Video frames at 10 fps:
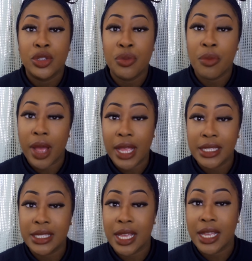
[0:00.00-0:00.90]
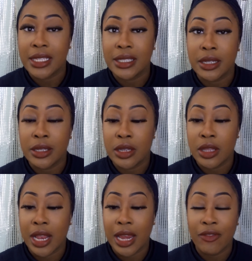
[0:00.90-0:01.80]
to my size and
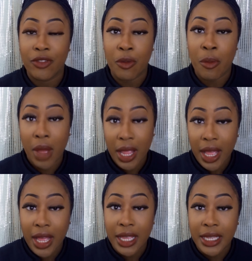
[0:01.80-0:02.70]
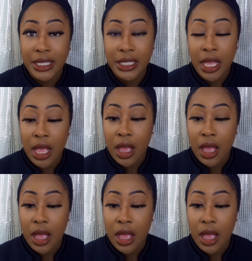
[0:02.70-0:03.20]
the length of my eyes.